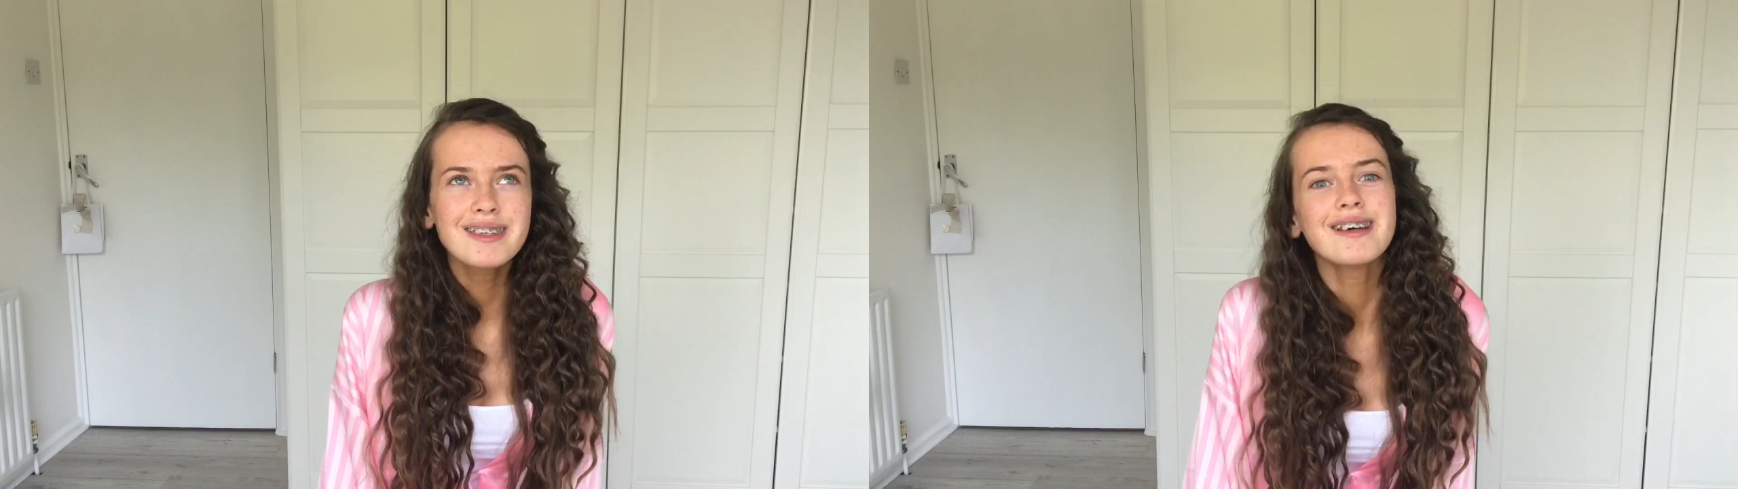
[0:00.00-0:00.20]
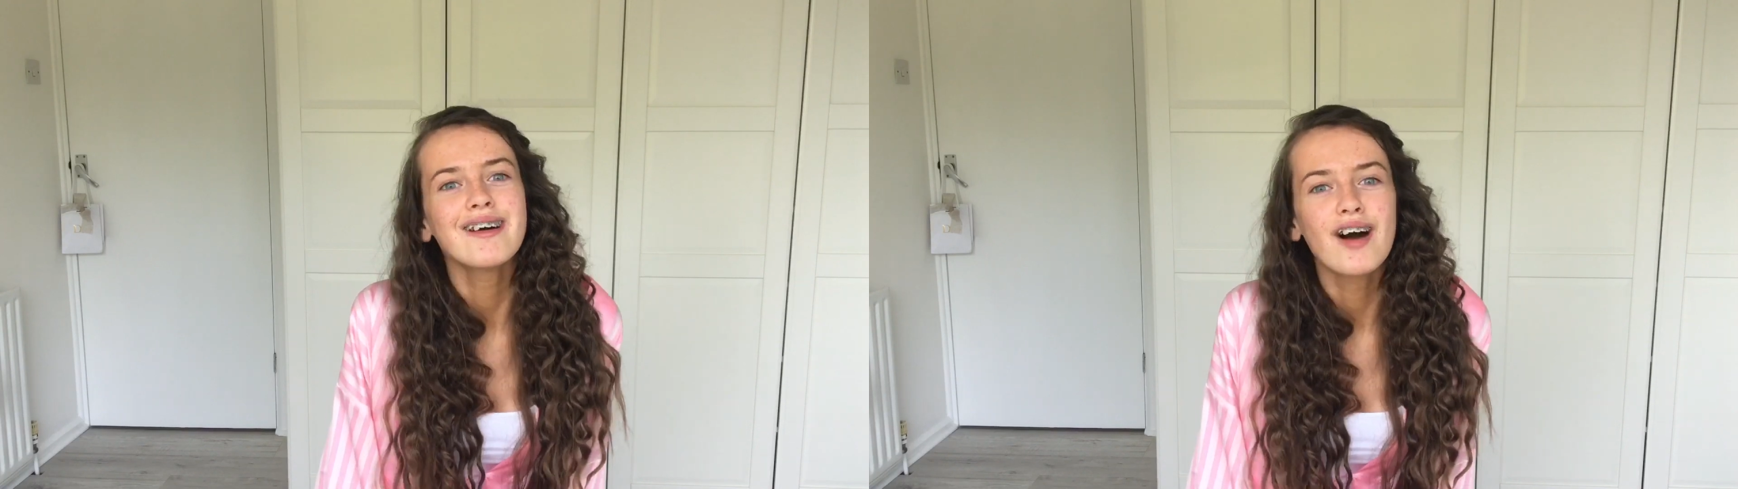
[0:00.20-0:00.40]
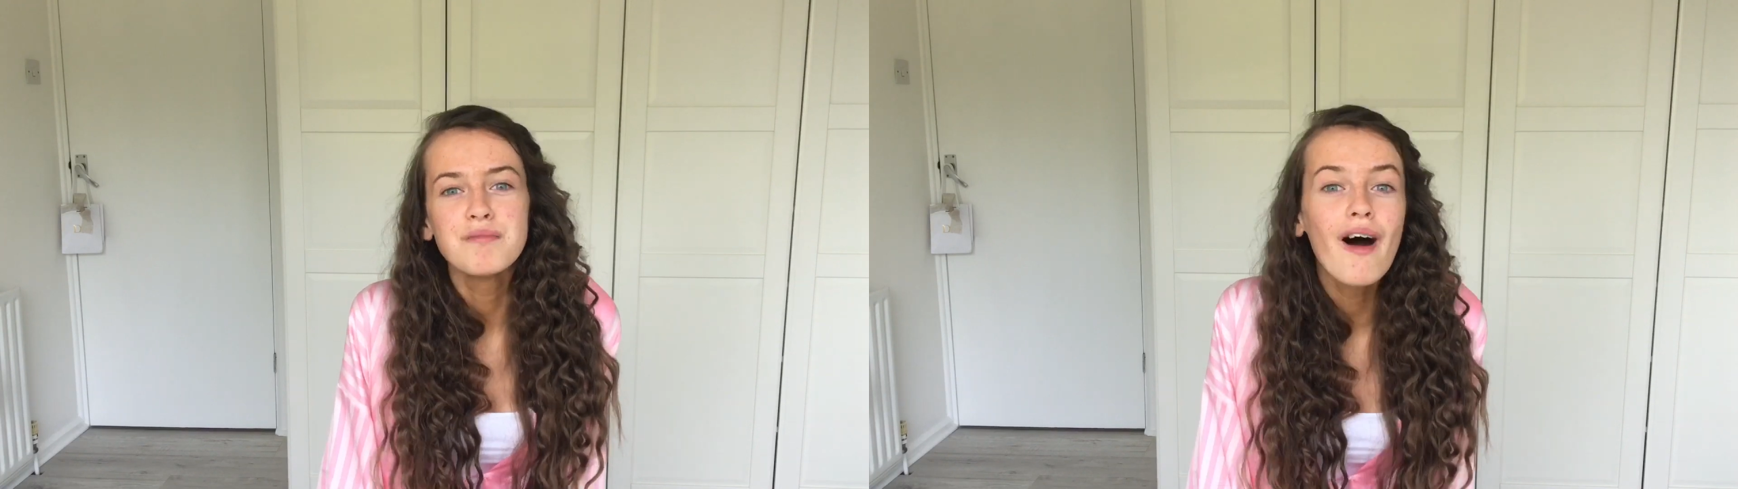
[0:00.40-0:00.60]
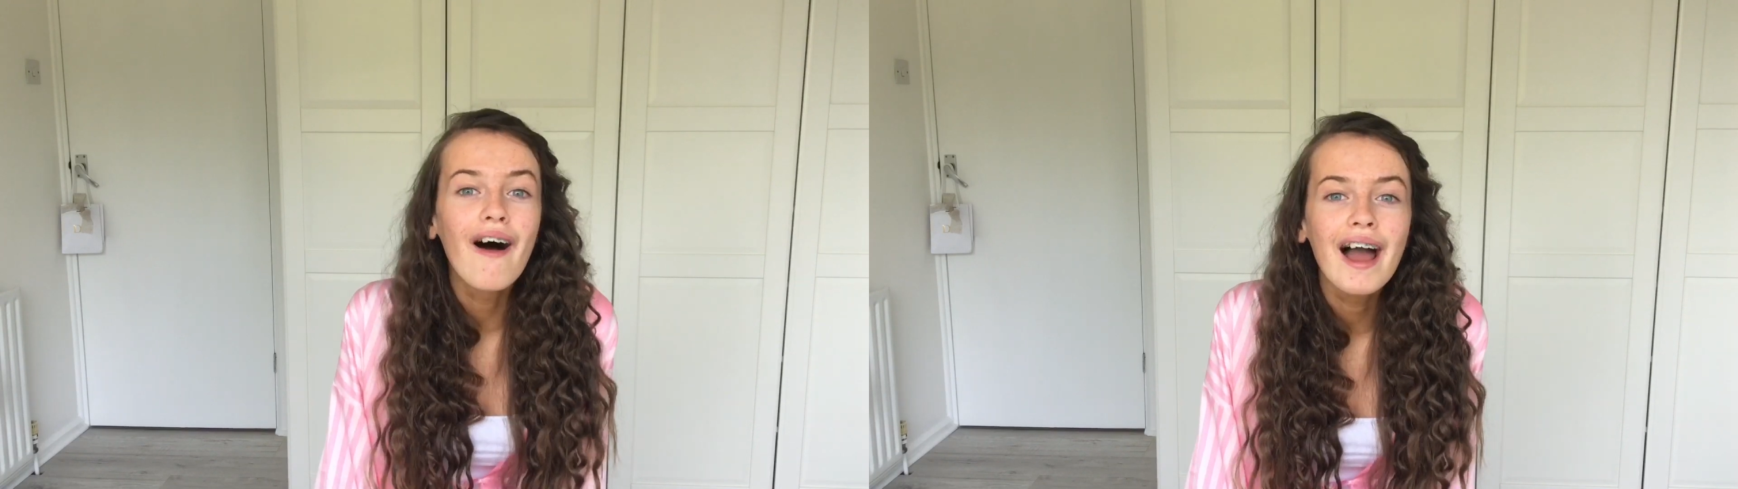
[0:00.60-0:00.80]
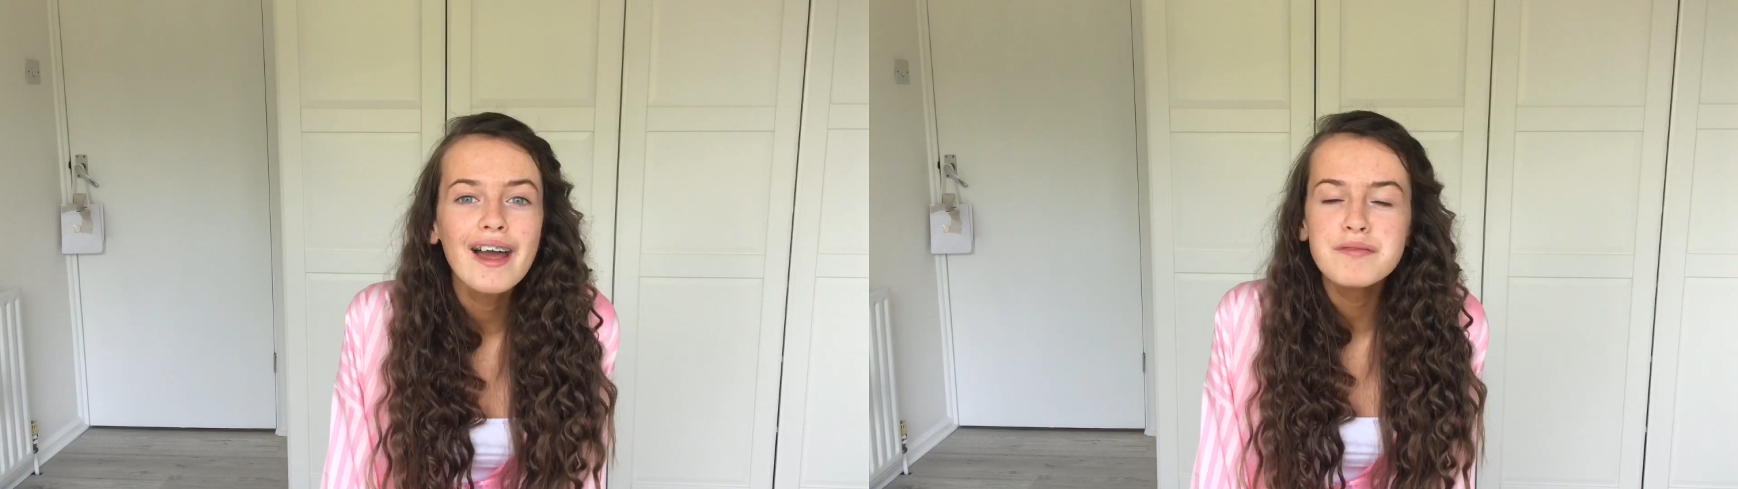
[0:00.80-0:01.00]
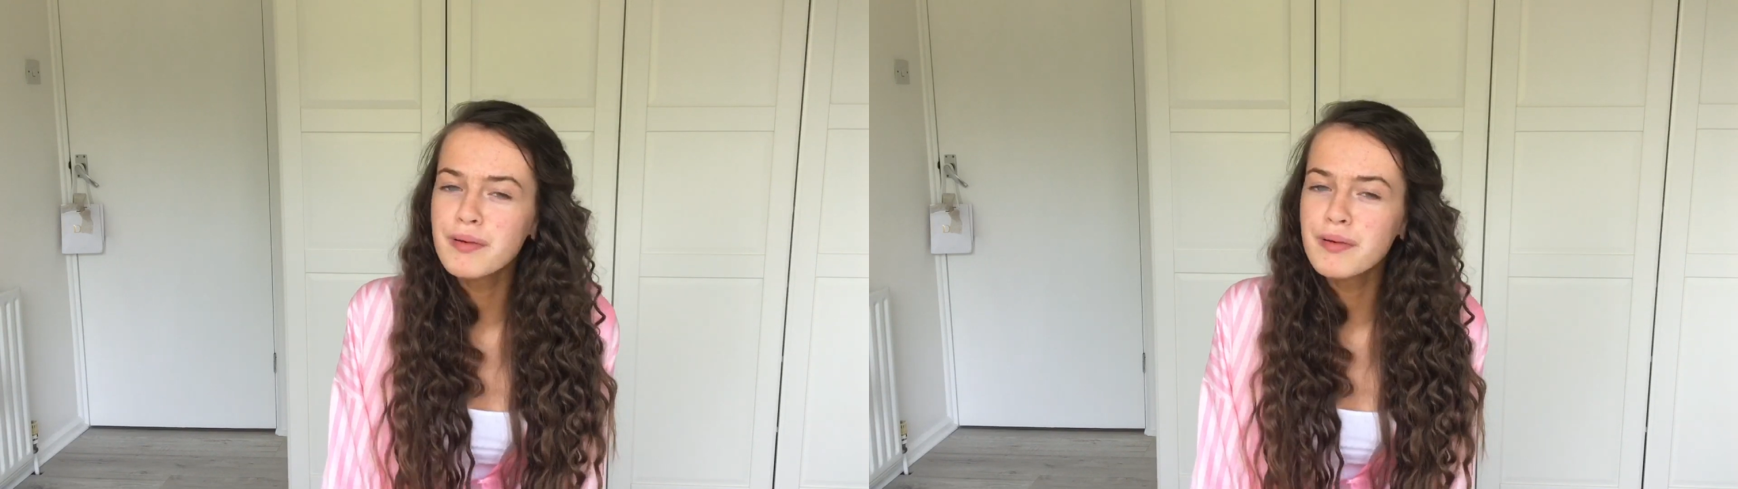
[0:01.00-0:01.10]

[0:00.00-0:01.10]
don't know, I might,